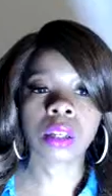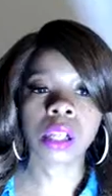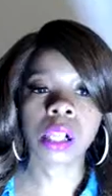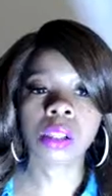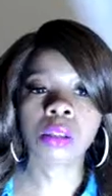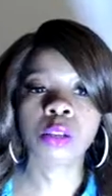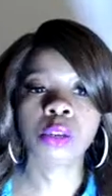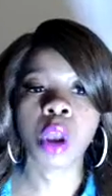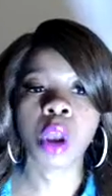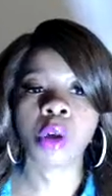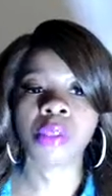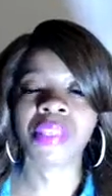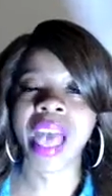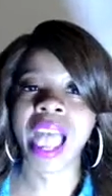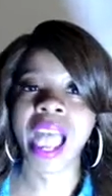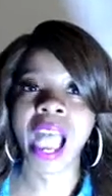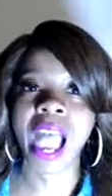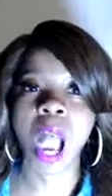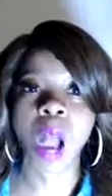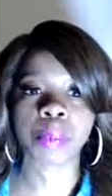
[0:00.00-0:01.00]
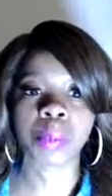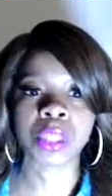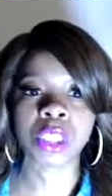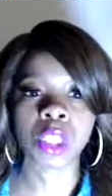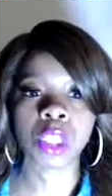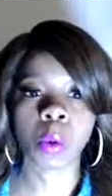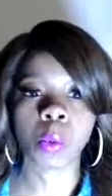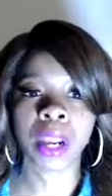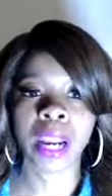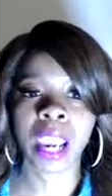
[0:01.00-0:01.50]
you know, that happens
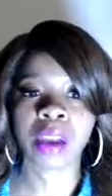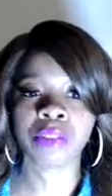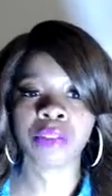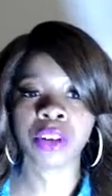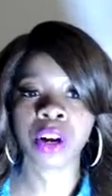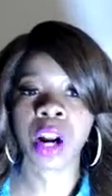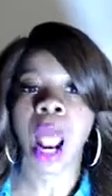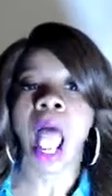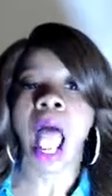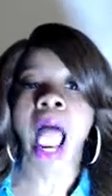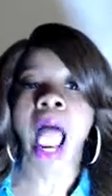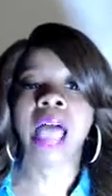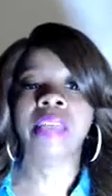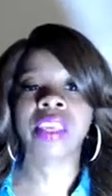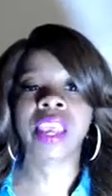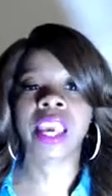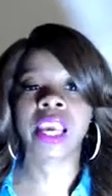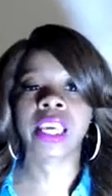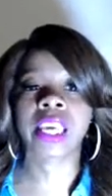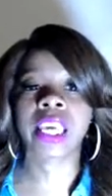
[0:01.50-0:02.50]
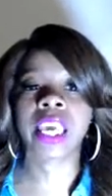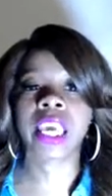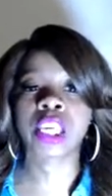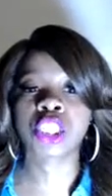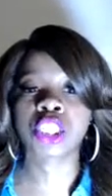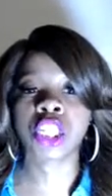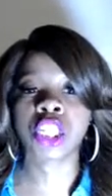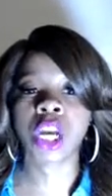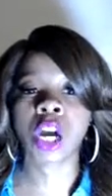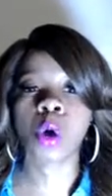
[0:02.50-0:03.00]
or whatever. And then
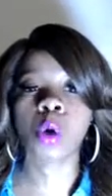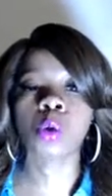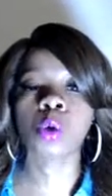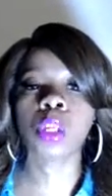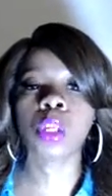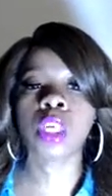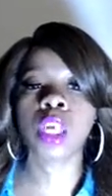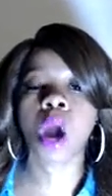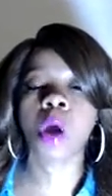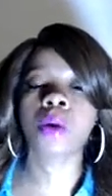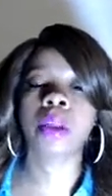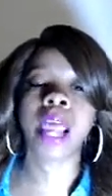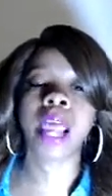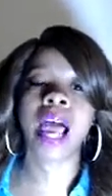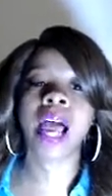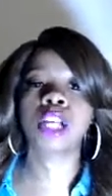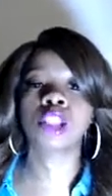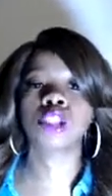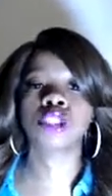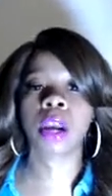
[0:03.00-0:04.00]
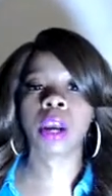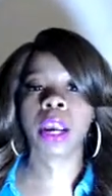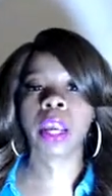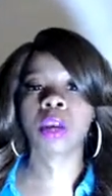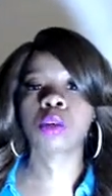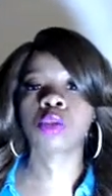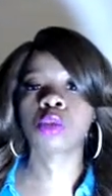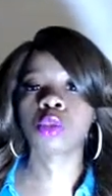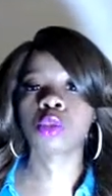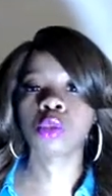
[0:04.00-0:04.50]
Keisha, Julio, and
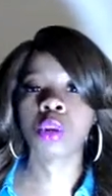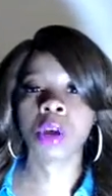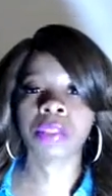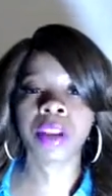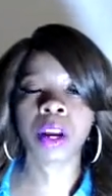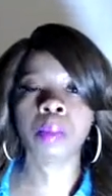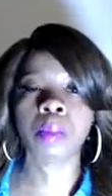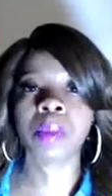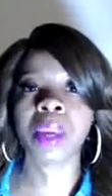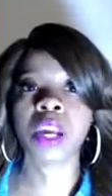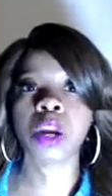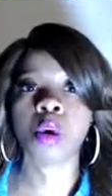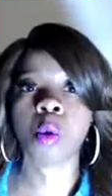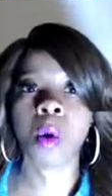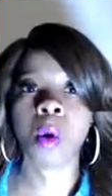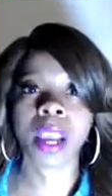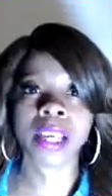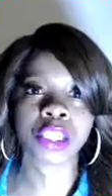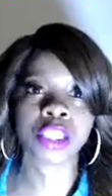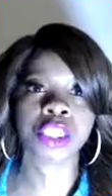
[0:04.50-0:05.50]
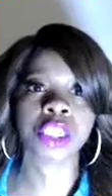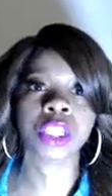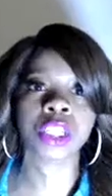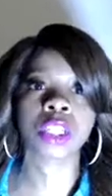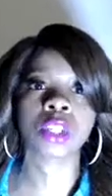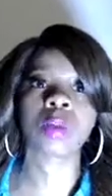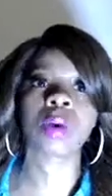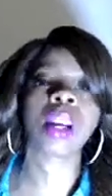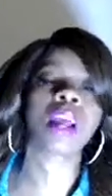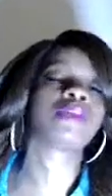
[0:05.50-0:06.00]
Andre, you know, they're being questioned or
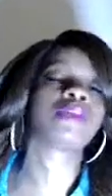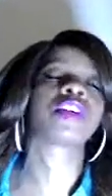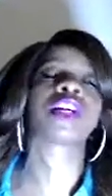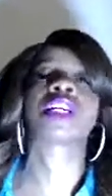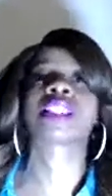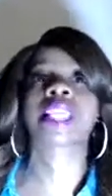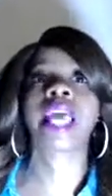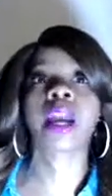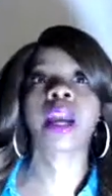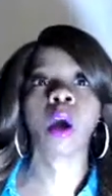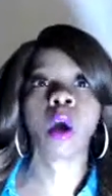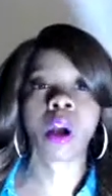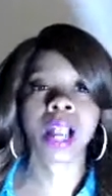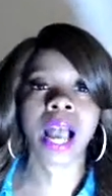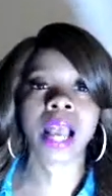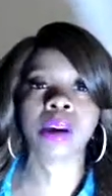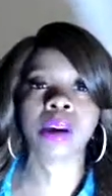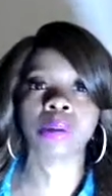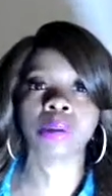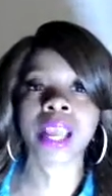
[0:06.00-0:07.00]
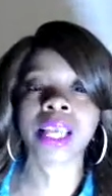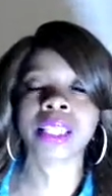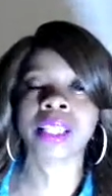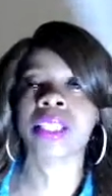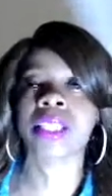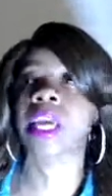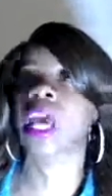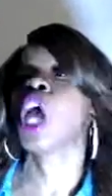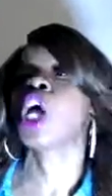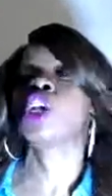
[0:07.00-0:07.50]
whatever because they all got
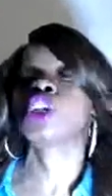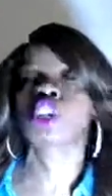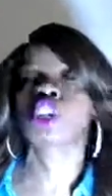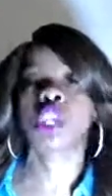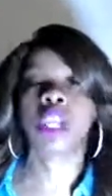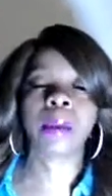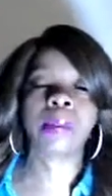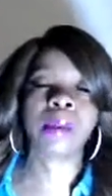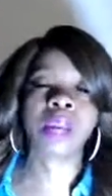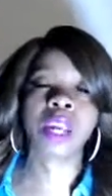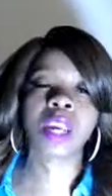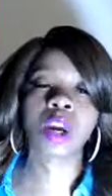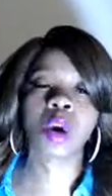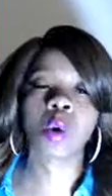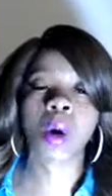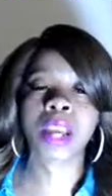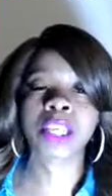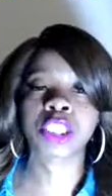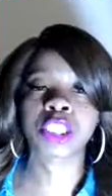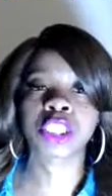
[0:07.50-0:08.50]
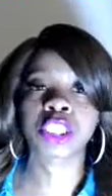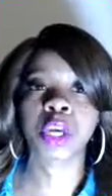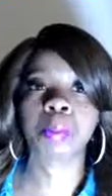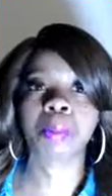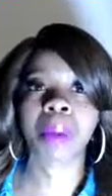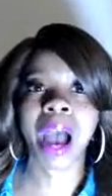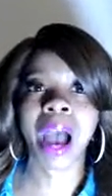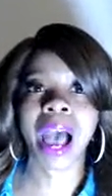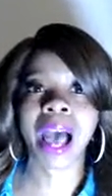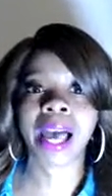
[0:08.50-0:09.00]
arrested. So they're being questioned
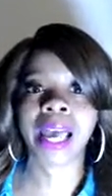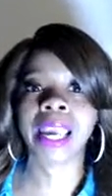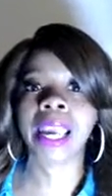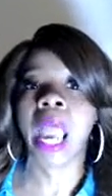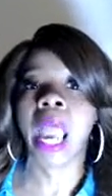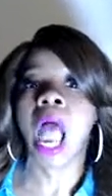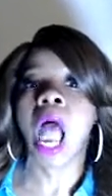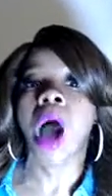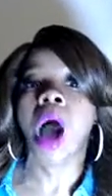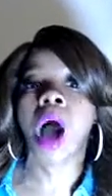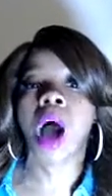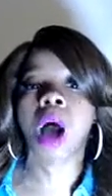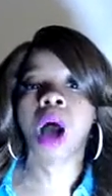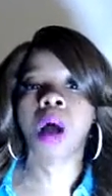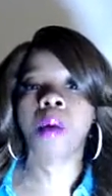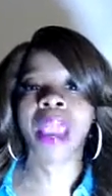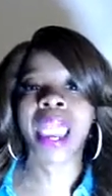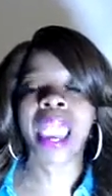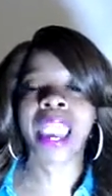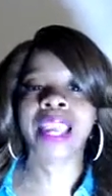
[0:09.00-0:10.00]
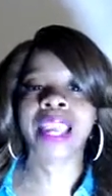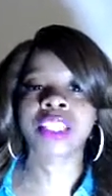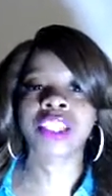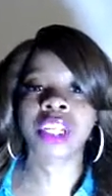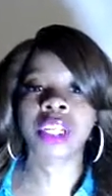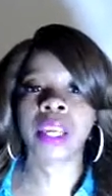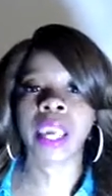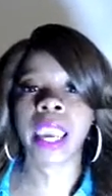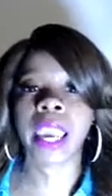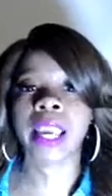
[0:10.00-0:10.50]
by
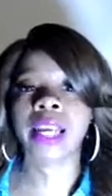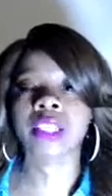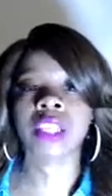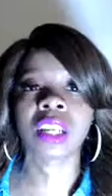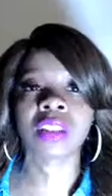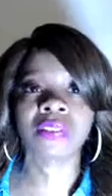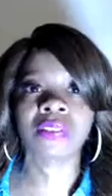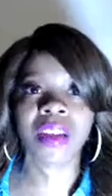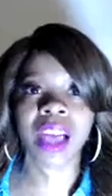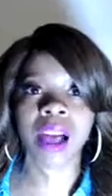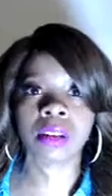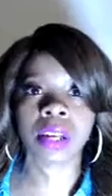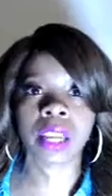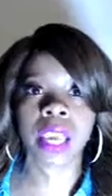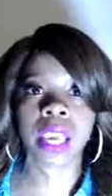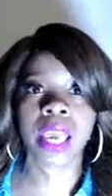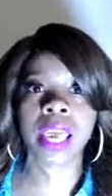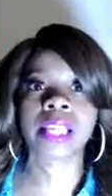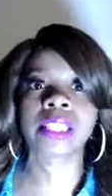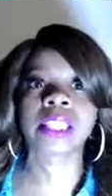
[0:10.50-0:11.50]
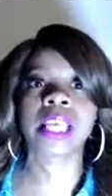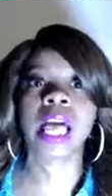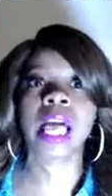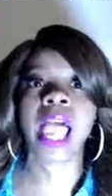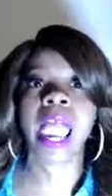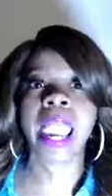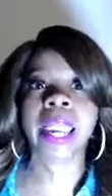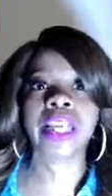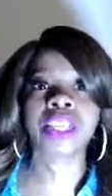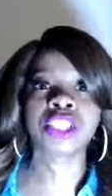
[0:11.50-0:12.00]
Angela Valdez,
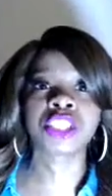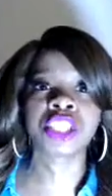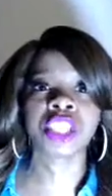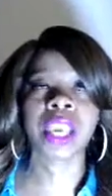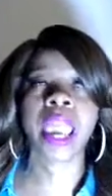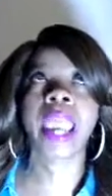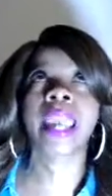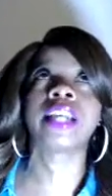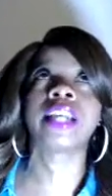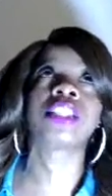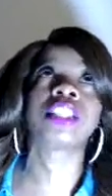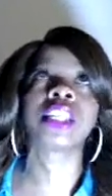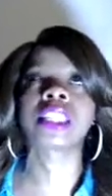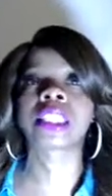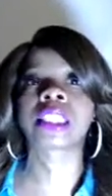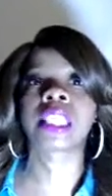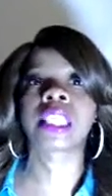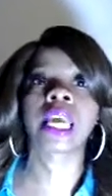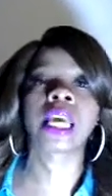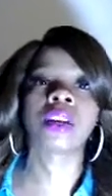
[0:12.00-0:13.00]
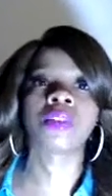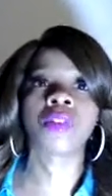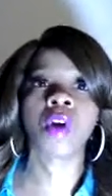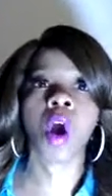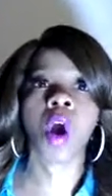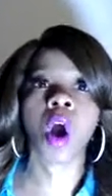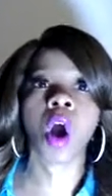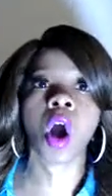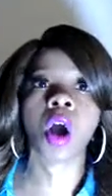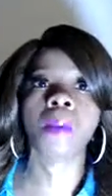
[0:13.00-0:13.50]
Agent
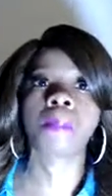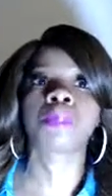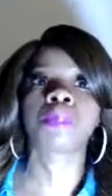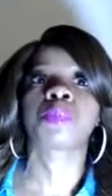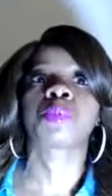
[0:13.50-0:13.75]
Sandoval,